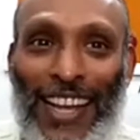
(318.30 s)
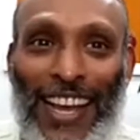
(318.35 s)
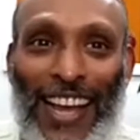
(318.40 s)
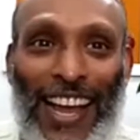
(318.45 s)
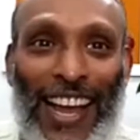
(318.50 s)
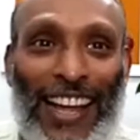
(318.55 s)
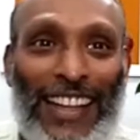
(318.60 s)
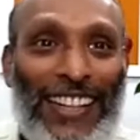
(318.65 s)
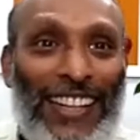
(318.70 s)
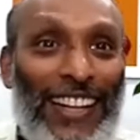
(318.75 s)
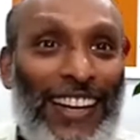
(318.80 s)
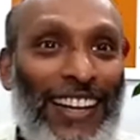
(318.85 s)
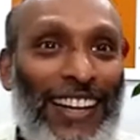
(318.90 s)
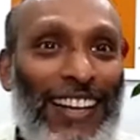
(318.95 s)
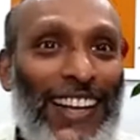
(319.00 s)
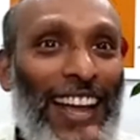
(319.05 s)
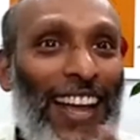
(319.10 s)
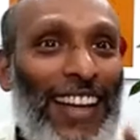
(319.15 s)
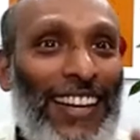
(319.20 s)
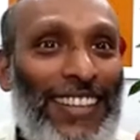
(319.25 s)
And the
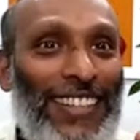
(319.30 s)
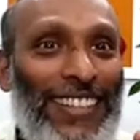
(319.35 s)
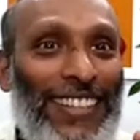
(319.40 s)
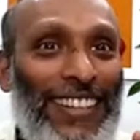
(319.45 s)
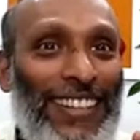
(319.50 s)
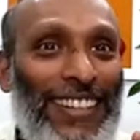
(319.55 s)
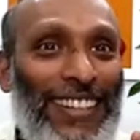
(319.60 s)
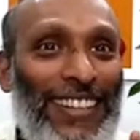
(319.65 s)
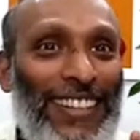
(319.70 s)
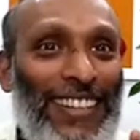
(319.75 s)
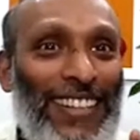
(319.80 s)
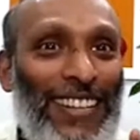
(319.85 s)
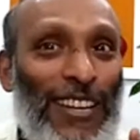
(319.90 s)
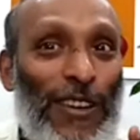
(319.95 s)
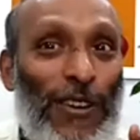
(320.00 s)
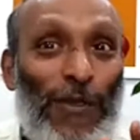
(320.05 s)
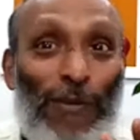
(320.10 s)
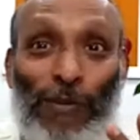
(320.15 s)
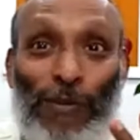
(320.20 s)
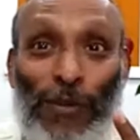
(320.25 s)
reaction
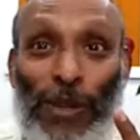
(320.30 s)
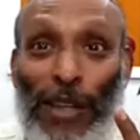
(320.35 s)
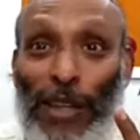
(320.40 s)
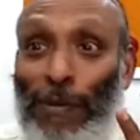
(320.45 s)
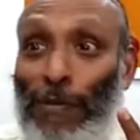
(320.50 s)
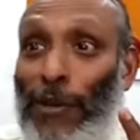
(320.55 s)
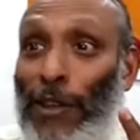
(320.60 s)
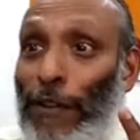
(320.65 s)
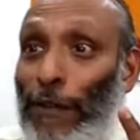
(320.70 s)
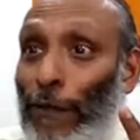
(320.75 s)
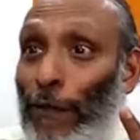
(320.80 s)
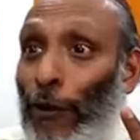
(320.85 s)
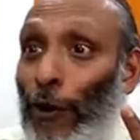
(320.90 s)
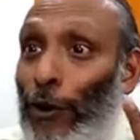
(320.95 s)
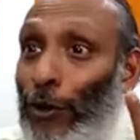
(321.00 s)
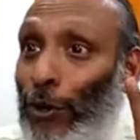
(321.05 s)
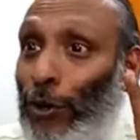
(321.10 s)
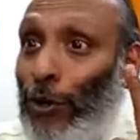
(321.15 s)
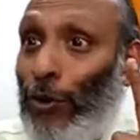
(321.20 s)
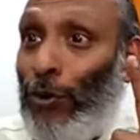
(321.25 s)
may be for
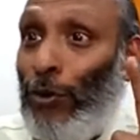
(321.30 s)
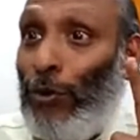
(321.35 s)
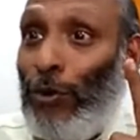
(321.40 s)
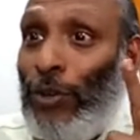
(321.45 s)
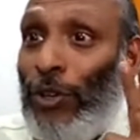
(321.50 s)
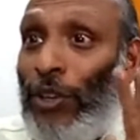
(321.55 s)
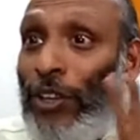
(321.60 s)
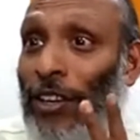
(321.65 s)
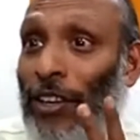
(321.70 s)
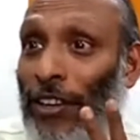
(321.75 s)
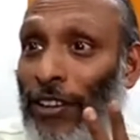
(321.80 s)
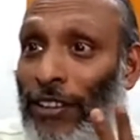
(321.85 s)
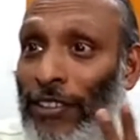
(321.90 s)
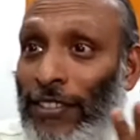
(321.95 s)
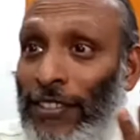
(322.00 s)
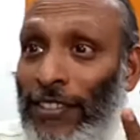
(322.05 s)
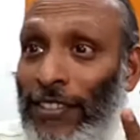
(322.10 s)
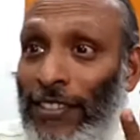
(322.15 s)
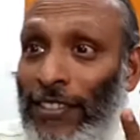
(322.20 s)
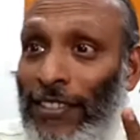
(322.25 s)
2
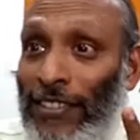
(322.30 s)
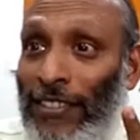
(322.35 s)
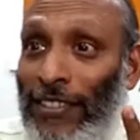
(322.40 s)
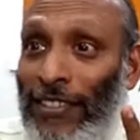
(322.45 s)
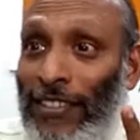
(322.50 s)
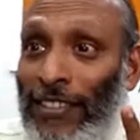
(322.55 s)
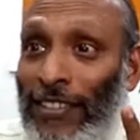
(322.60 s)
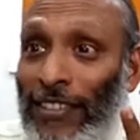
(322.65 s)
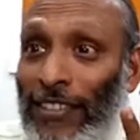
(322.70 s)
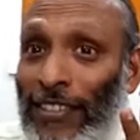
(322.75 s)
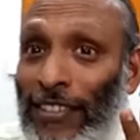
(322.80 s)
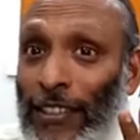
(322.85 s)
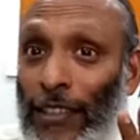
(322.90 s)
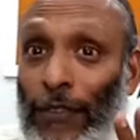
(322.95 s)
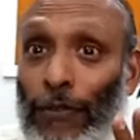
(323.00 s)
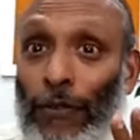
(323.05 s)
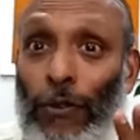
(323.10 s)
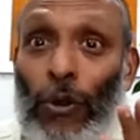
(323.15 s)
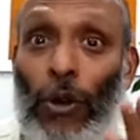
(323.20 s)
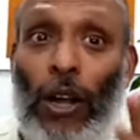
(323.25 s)
years.
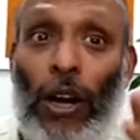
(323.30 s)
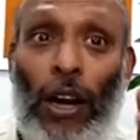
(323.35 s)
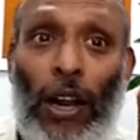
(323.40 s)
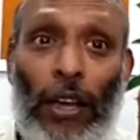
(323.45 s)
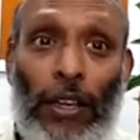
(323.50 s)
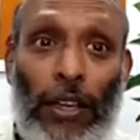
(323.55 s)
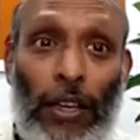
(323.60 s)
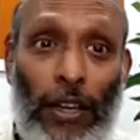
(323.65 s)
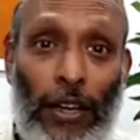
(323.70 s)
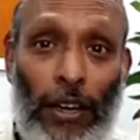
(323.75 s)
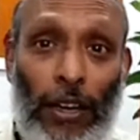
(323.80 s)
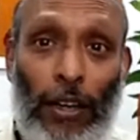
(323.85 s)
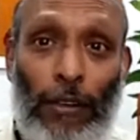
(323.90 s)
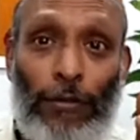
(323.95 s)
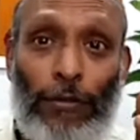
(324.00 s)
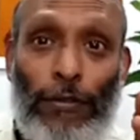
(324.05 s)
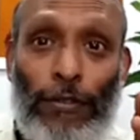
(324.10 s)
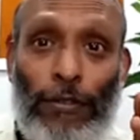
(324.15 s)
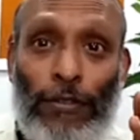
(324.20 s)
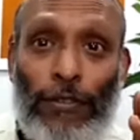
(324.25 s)
If you are lucky enough,
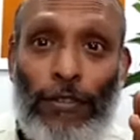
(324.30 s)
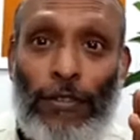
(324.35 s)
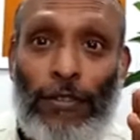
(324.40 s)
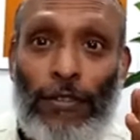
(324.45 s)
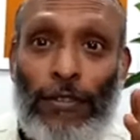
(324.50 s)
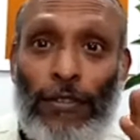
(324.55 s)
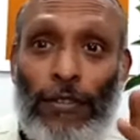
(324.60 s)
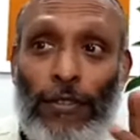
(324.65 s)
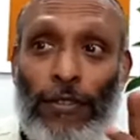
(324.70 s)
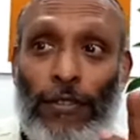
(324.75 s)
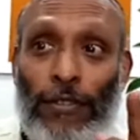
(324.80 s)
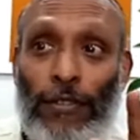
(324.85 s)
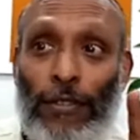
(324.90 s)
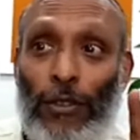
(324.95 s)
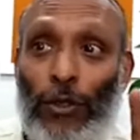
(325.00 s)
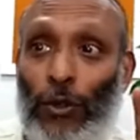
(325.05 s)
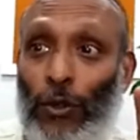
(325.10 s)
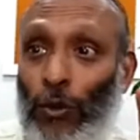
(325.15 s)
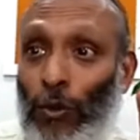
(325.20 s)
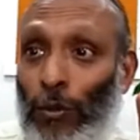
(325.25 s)

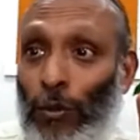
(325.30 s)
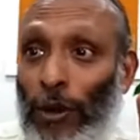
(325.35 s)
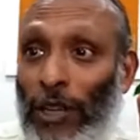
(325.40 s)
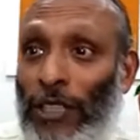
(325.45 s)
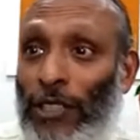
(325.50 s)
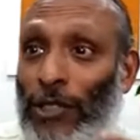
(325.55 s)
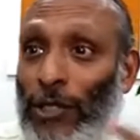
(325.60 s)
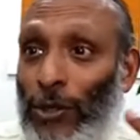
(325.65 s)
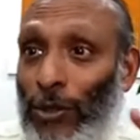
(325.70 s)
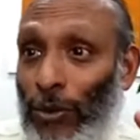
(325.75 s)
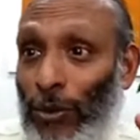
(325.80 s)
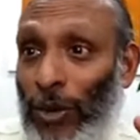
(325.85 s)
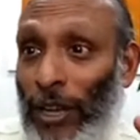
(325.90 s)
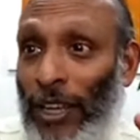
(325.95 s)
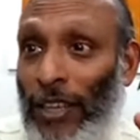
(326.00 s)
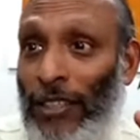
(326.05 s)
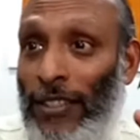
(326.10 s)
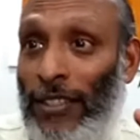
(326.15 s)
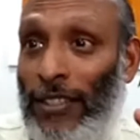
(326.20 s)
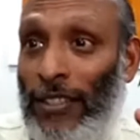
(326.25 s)
2 months, 2
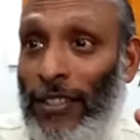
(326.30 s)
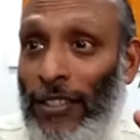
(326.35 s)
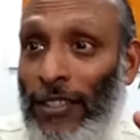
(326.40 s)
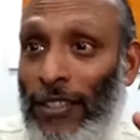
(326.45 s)
days